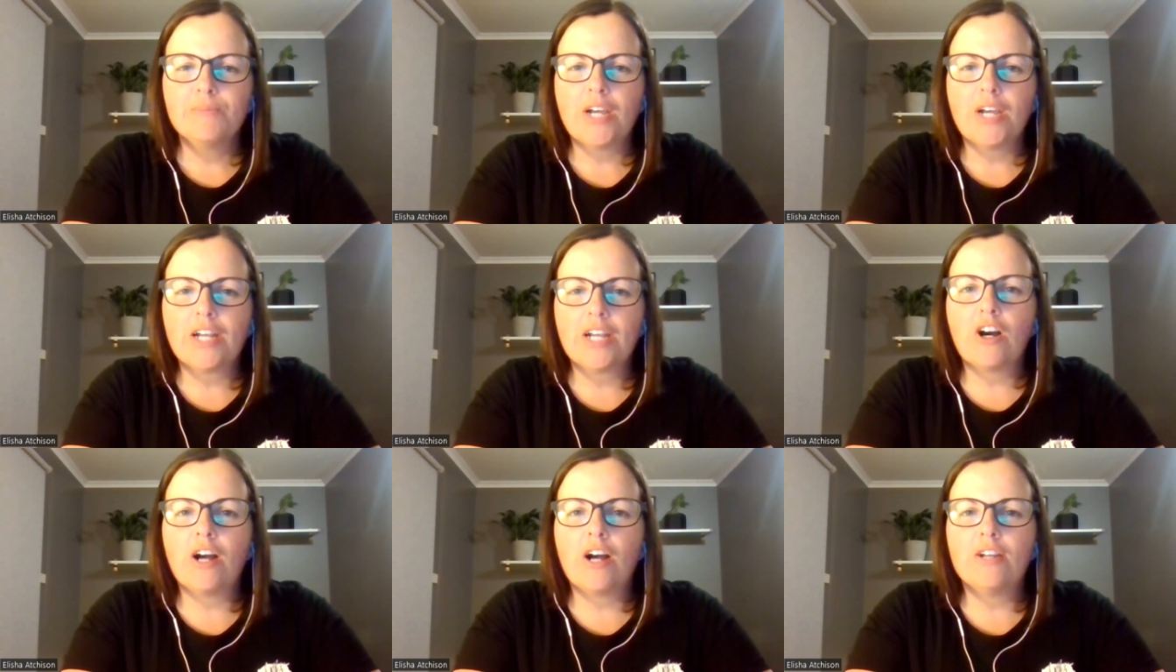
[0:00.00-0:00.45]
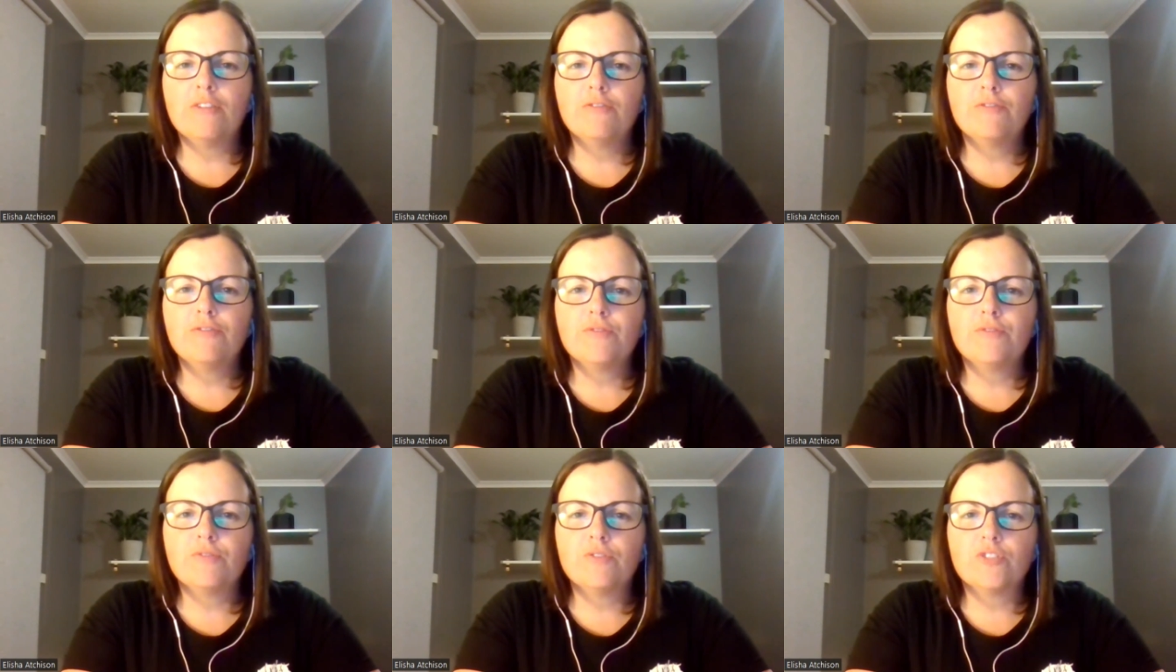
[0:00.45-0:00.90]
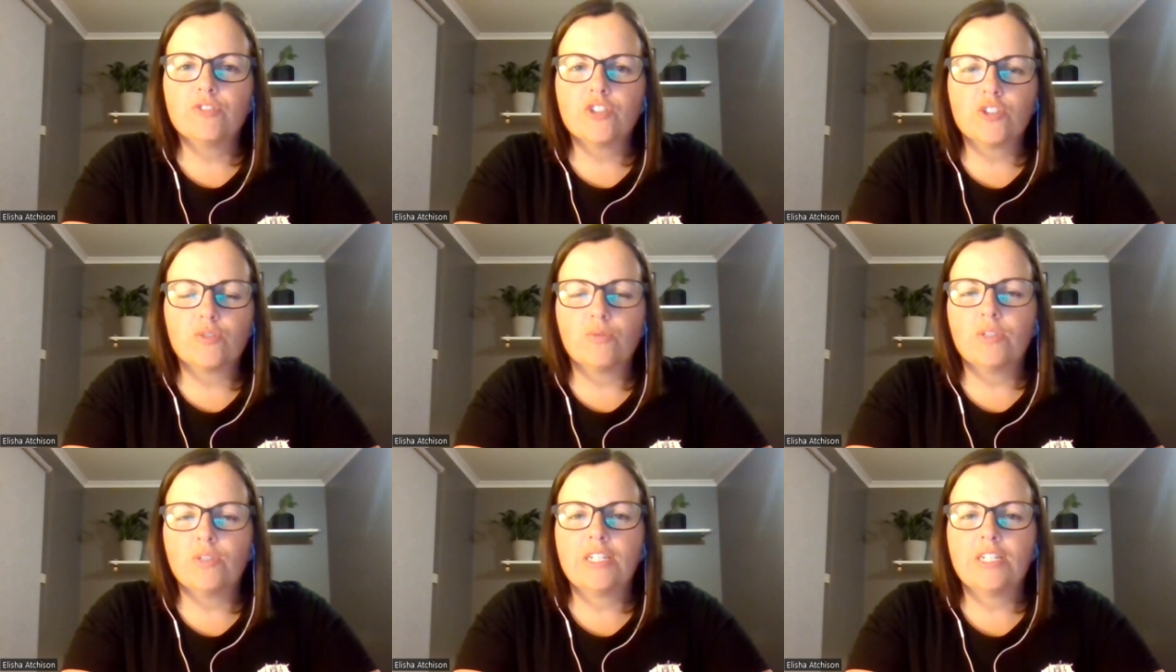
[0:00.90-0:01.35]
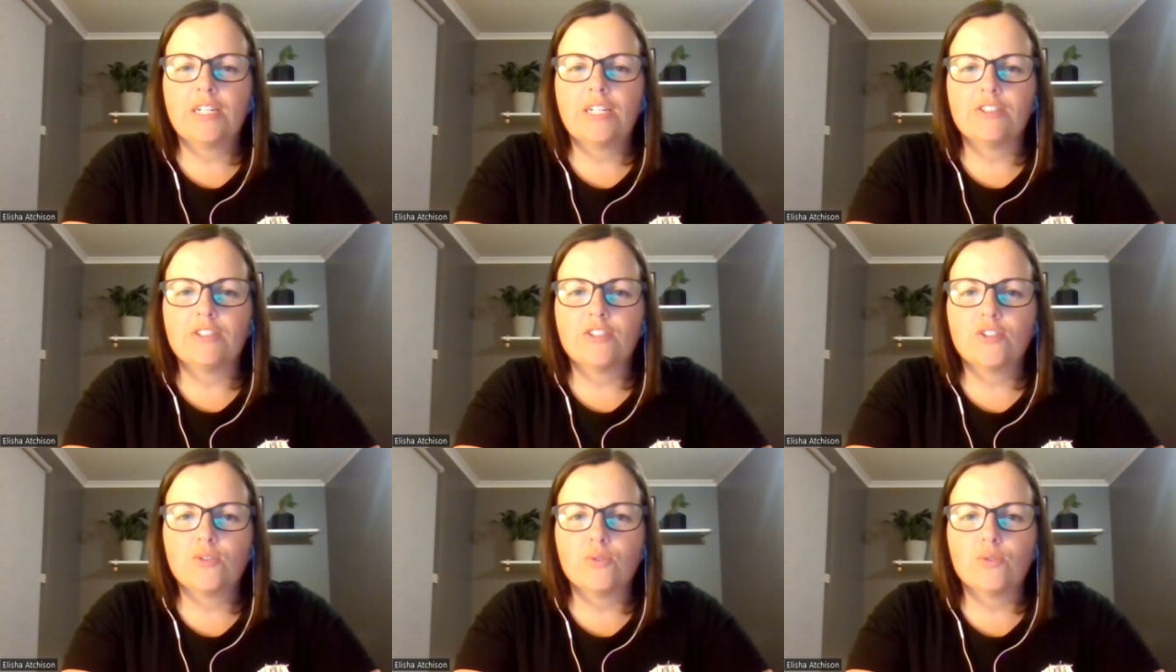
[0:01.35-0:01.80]
i kind of just really
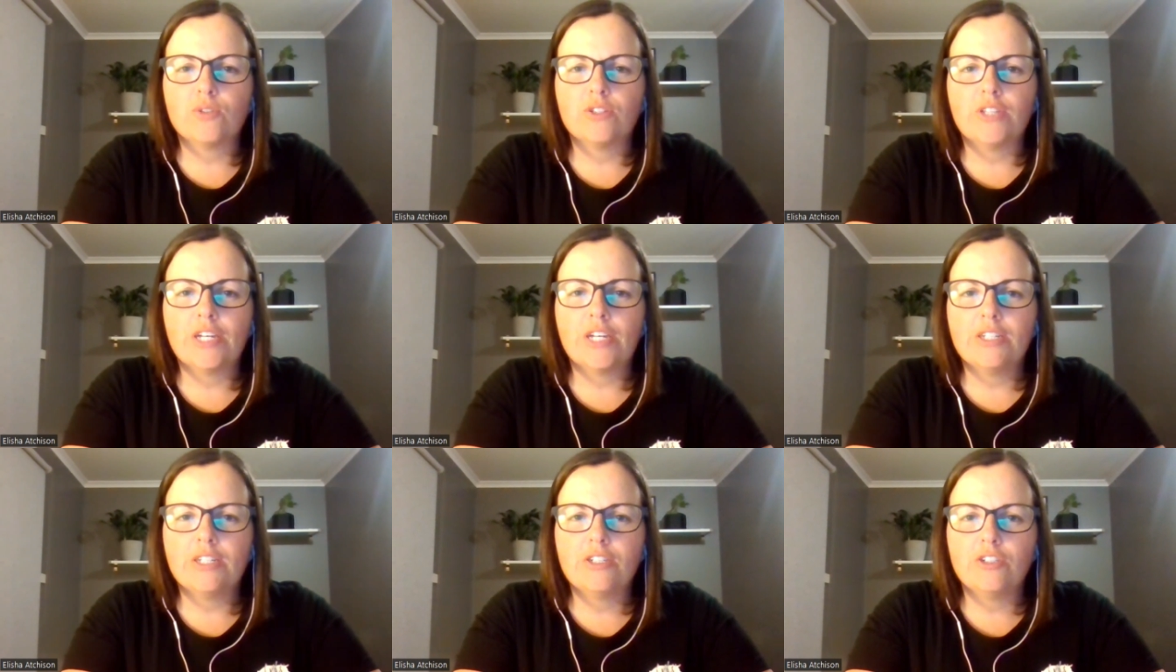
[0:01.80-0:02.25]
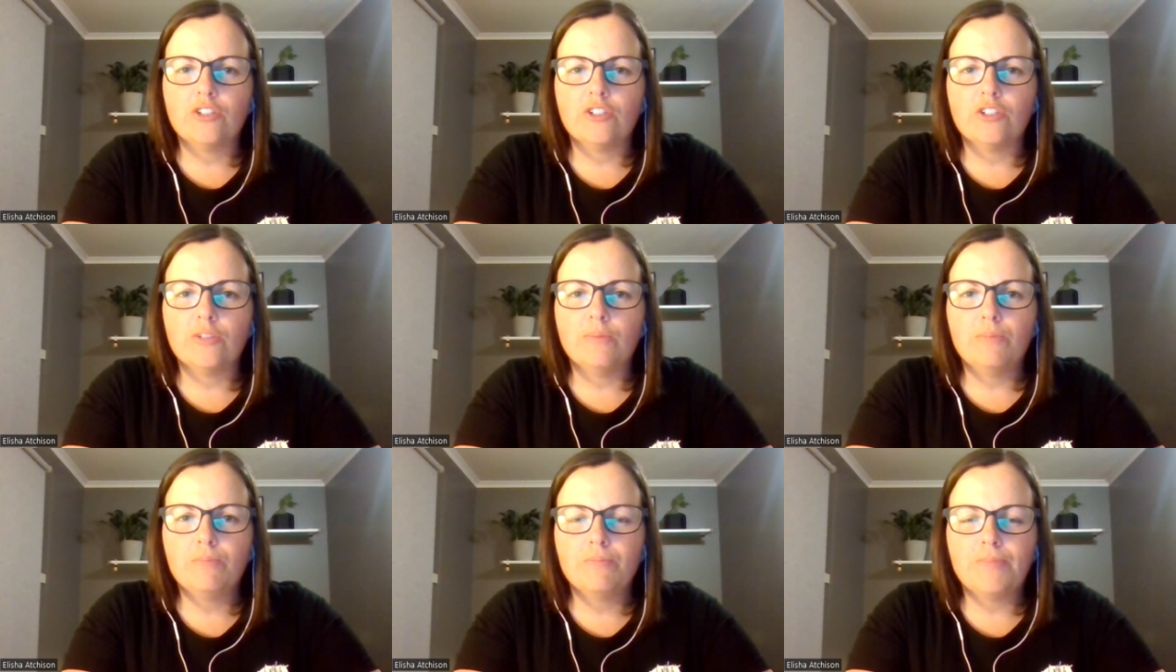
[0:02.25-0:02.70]
understood that you know